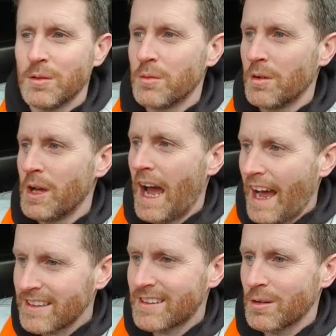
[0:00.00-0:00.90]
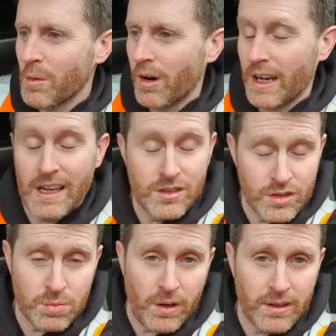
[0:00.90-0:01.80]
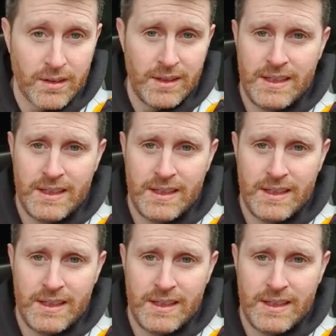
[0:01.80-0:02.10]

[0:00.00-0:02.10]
that has to work. And it does work.